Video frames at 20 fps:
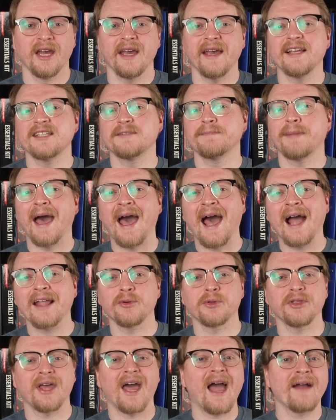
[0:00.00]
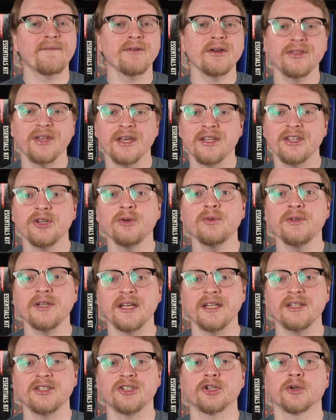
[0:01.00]
is packed with everything you
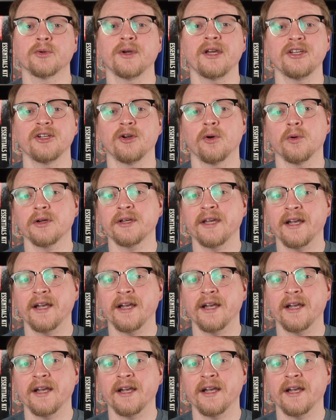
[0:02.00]
need to create your